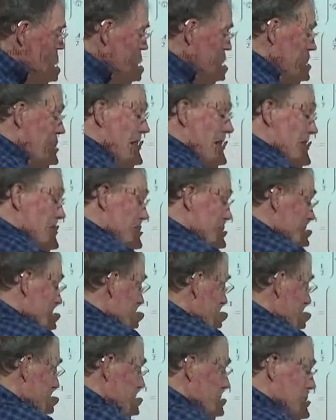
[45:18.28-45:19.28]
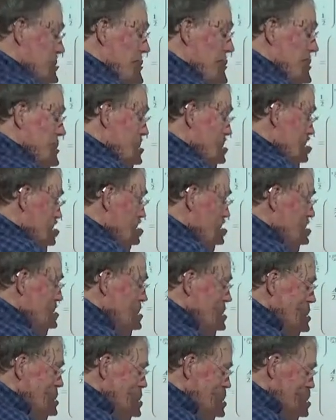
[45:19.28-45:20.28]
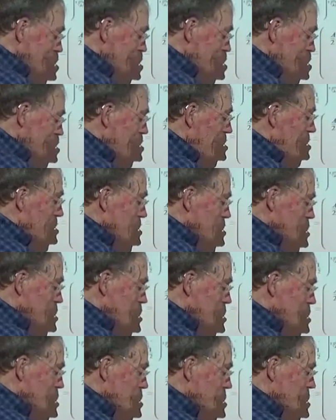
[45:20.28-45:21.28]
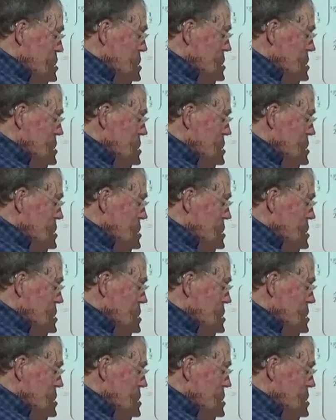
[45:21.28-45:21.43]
The Rz will not do anything to that function.